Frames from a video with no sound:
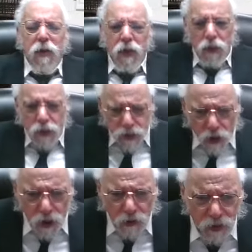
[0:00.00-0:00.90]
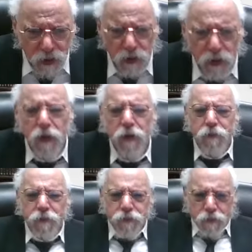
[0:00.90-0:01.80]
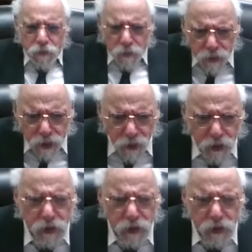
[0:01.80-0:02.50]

In Hilchas Ovel, Perik